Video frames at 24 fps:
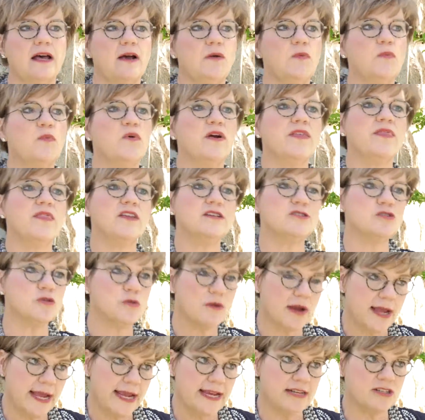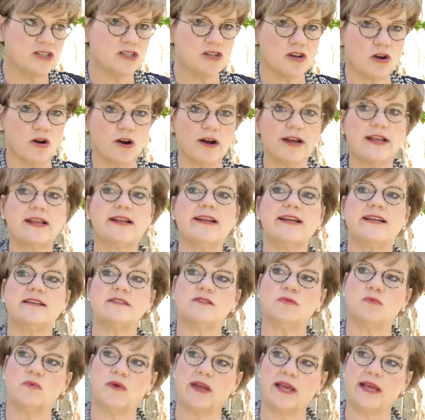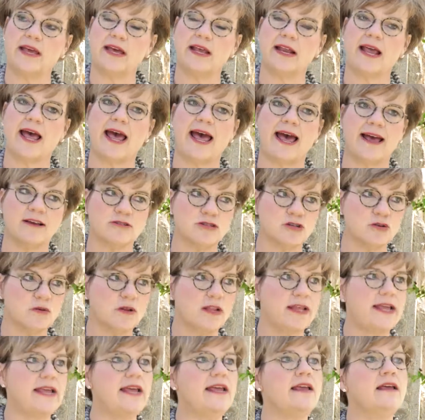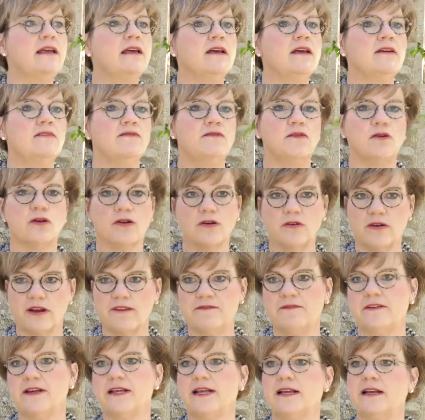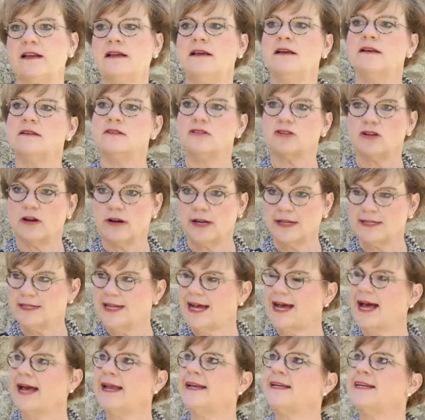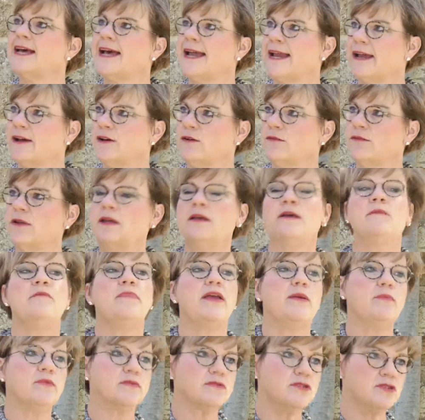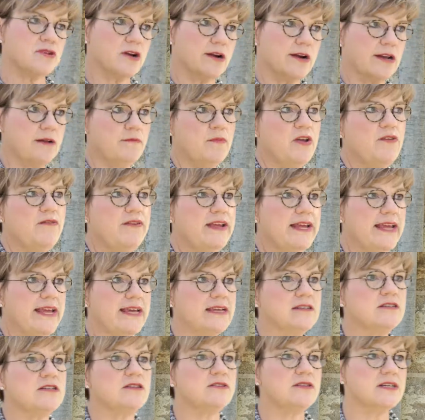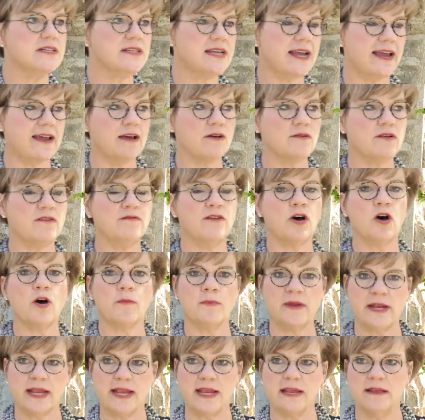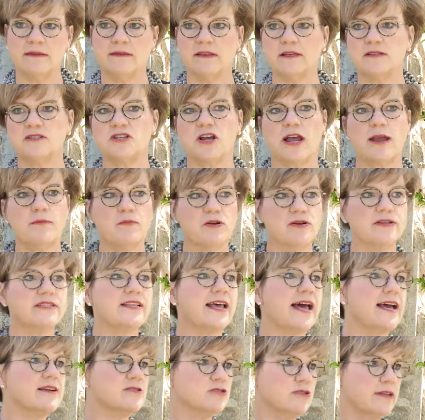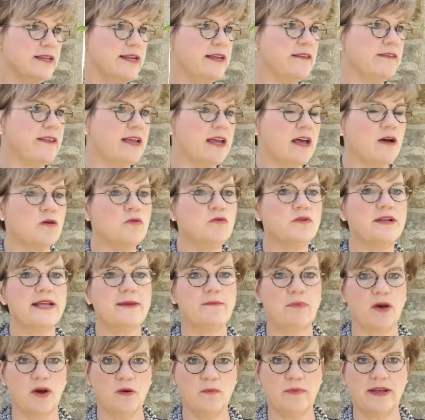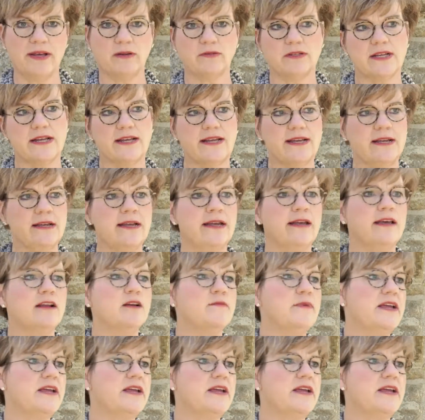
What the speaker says: When the train started is when actually Fort Griffin started dying down. People started moving into the town of Albany. The chamber is actually in the old depot building. It'll be